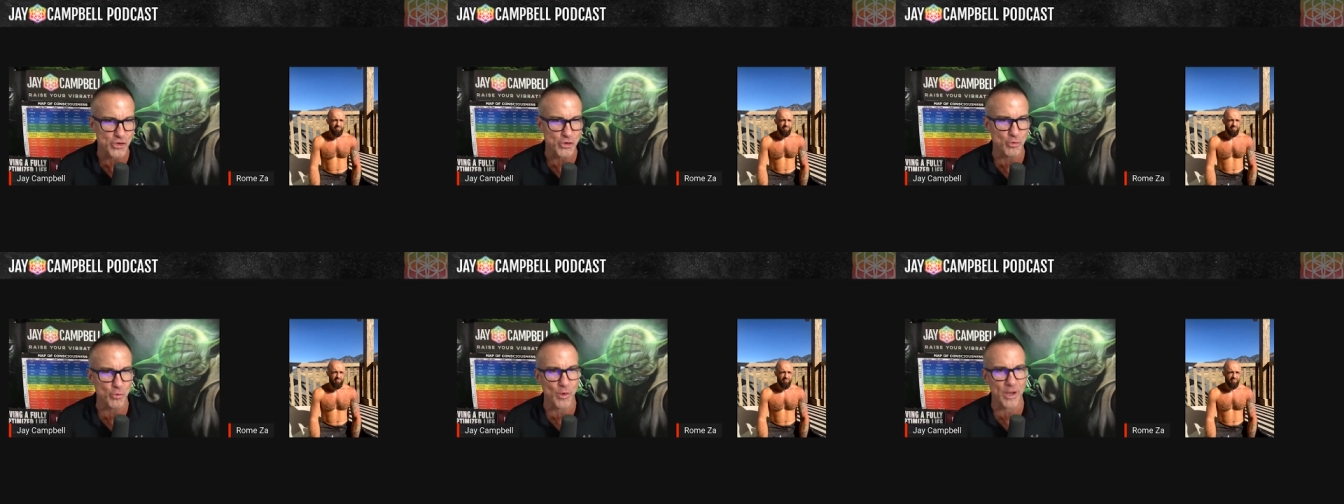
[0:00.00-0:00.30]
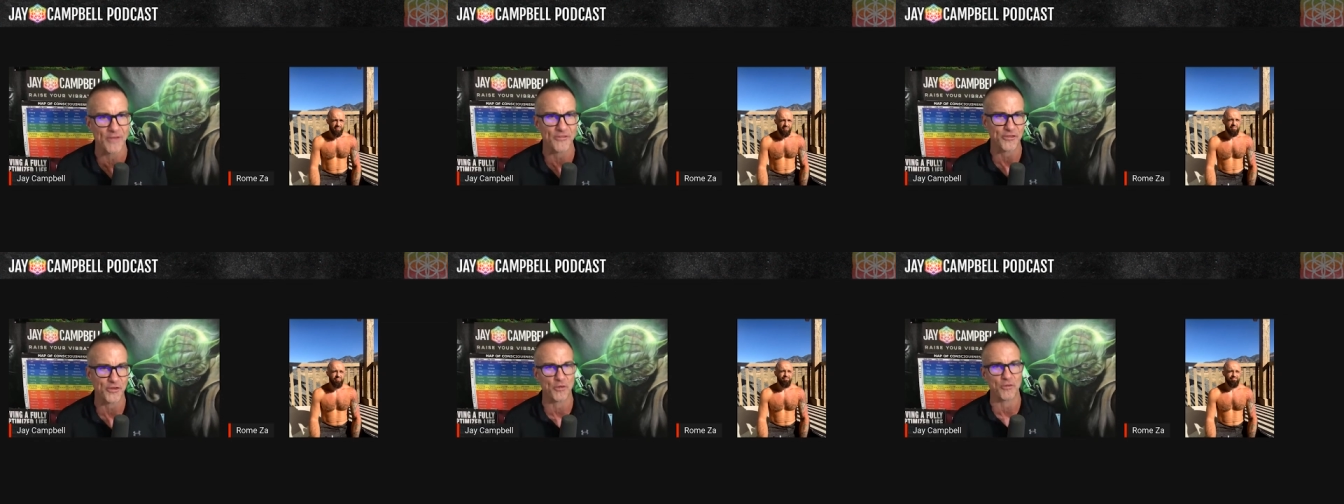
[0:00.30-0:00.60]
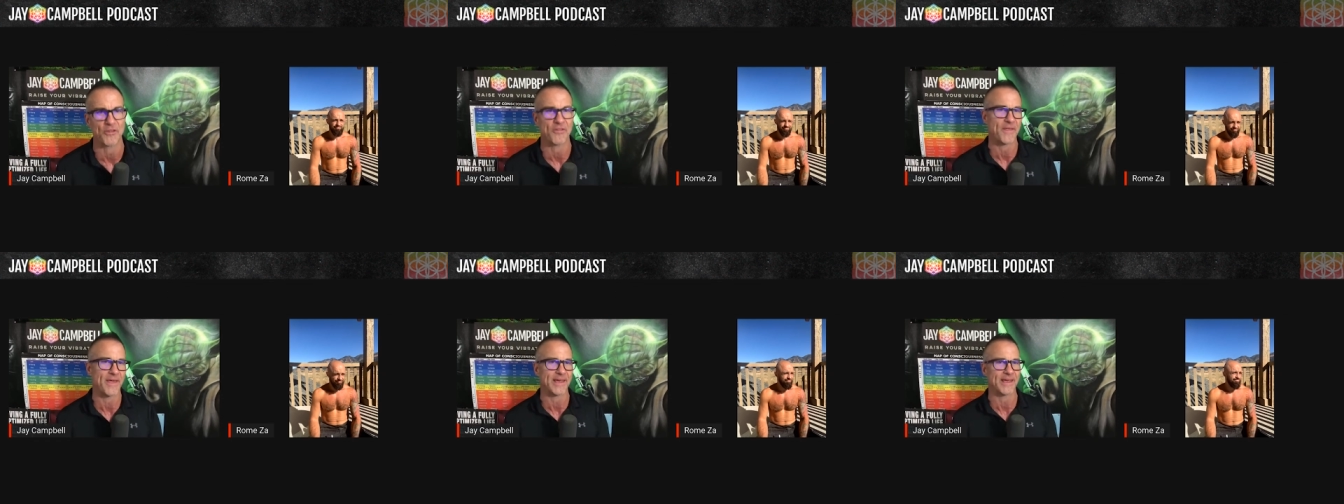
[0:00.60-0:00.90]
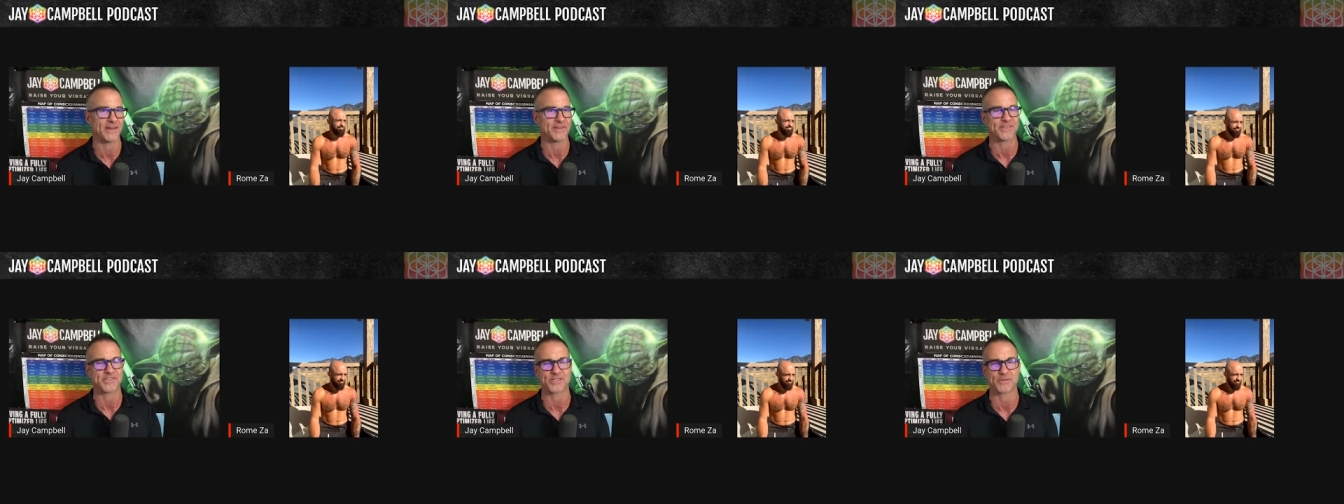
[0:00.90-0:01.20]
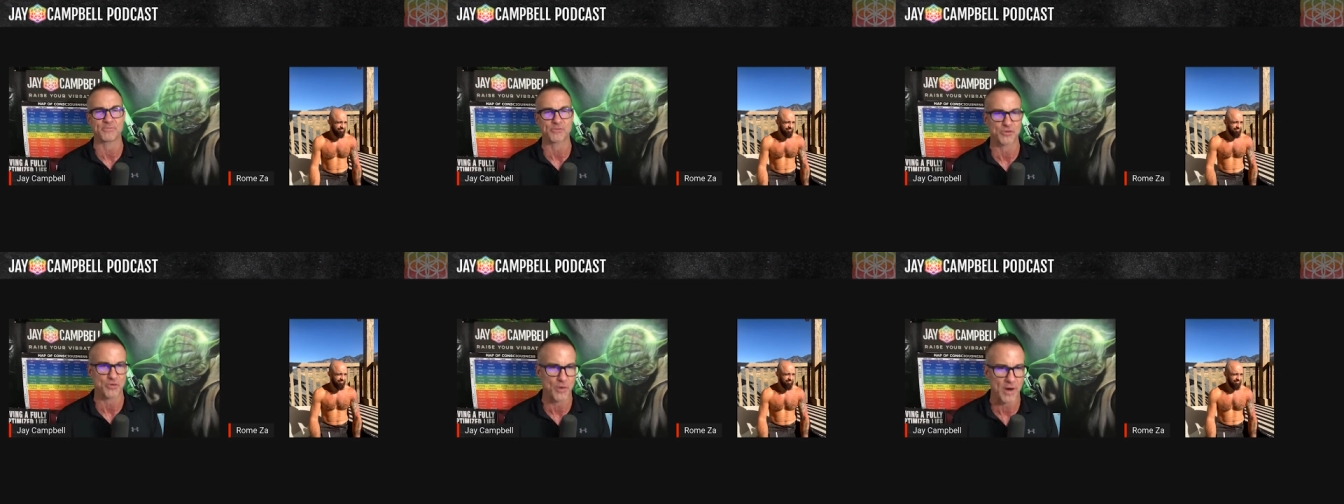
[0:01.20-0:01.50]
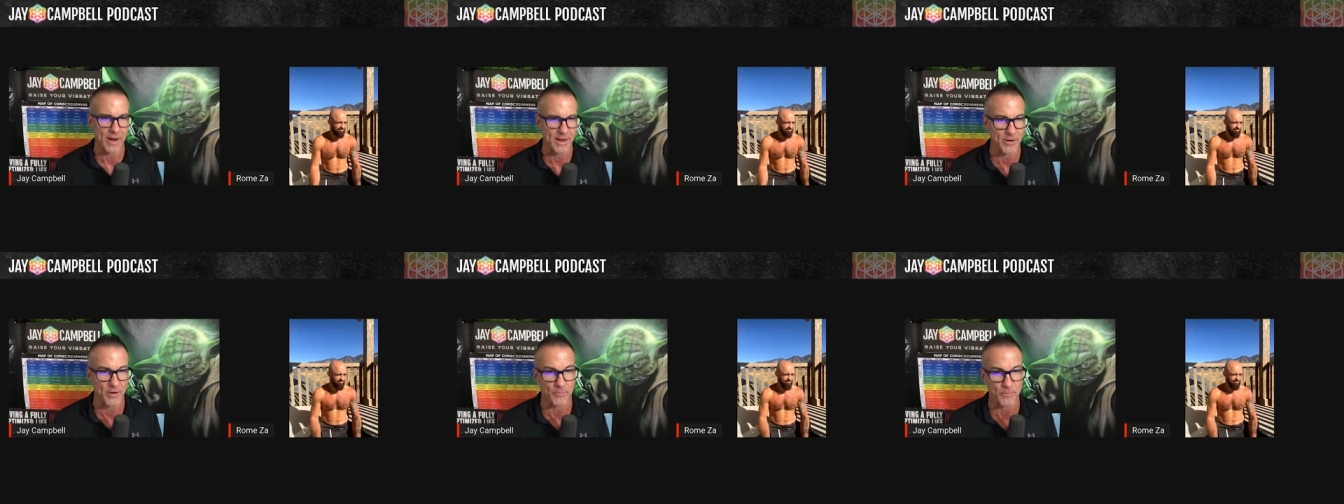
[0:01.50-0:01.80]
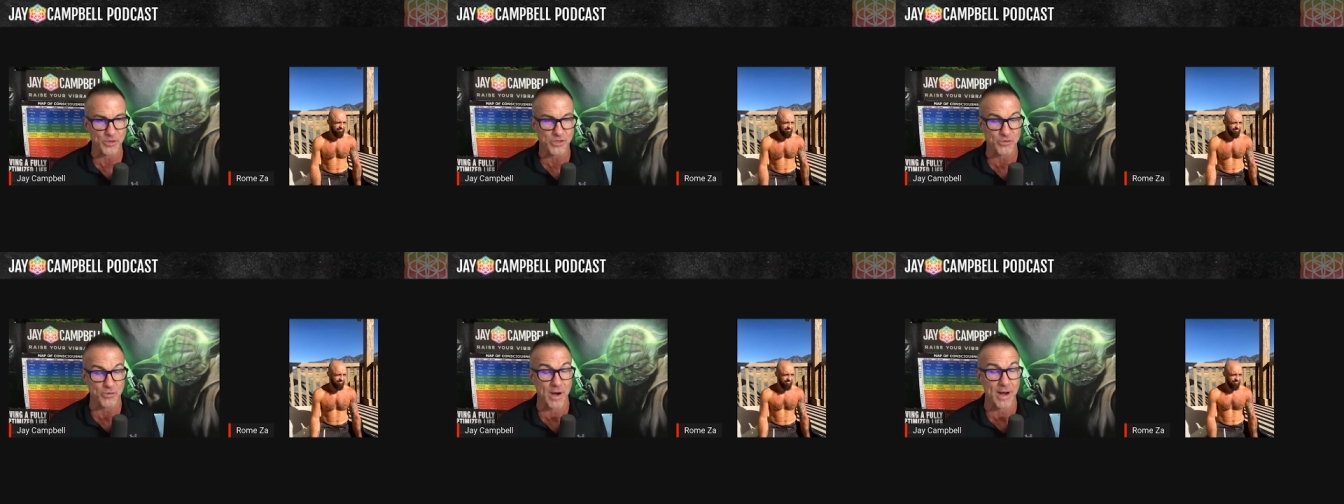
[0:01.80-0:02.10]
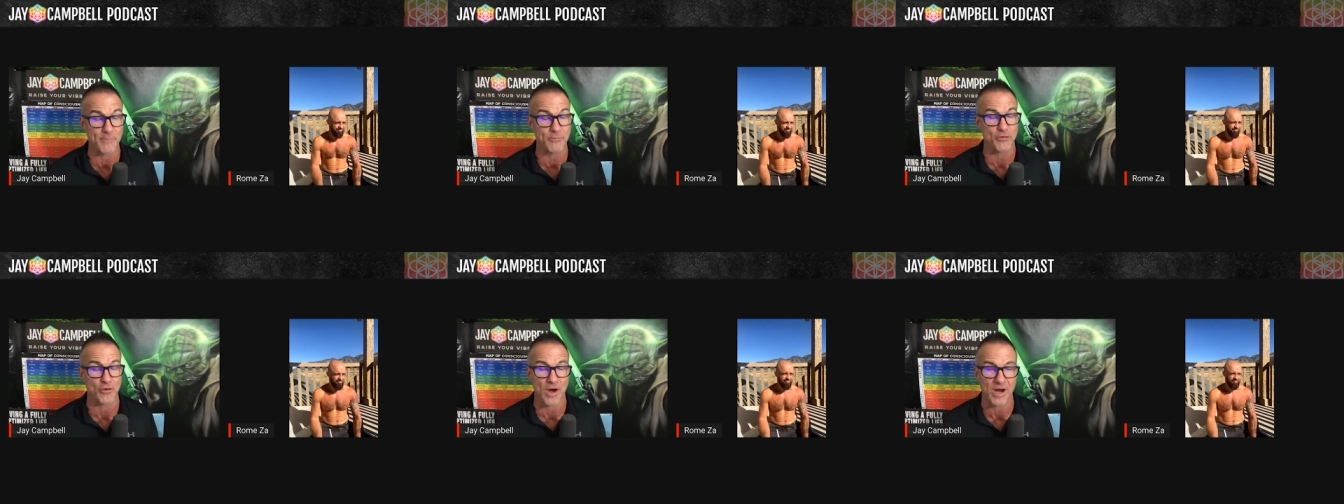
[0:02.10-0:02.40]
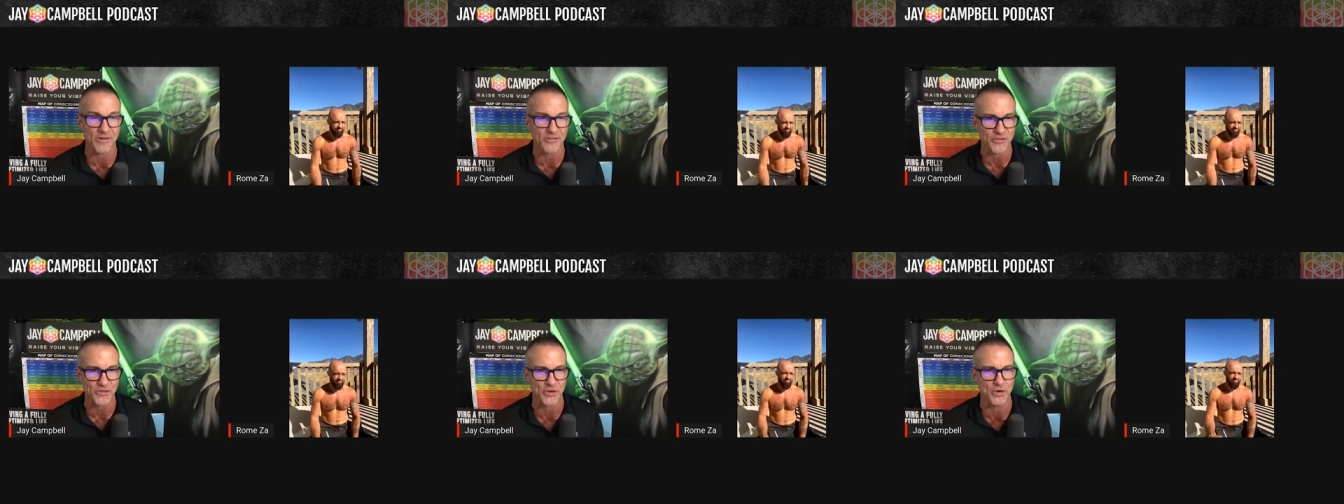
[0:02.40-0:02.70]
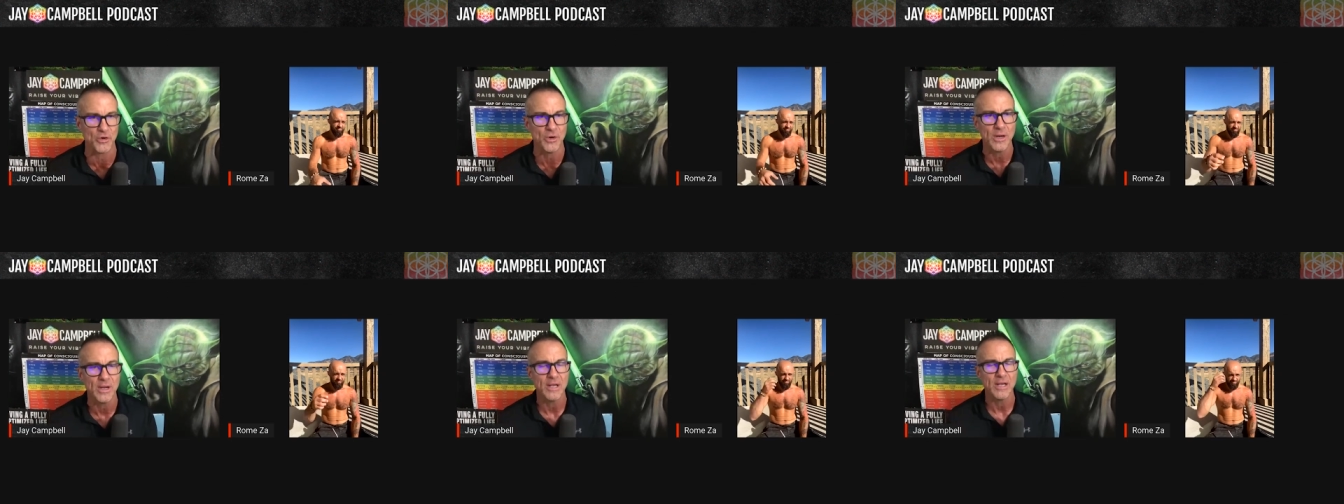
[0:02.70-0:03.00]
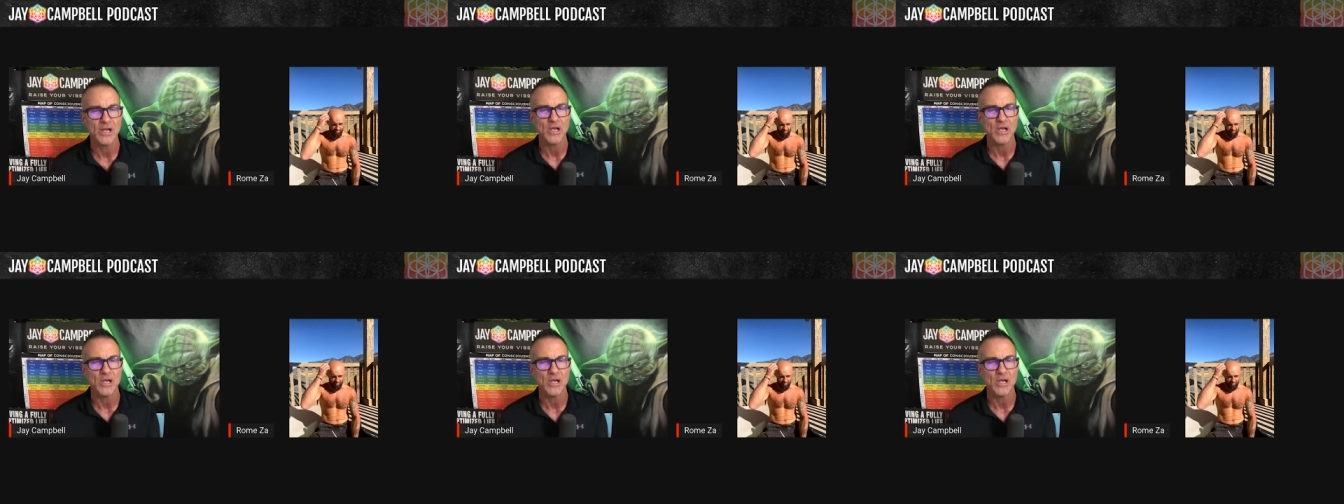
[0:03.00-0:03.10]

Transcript: you with so that they can subscribe, you know, prescribe drugs to.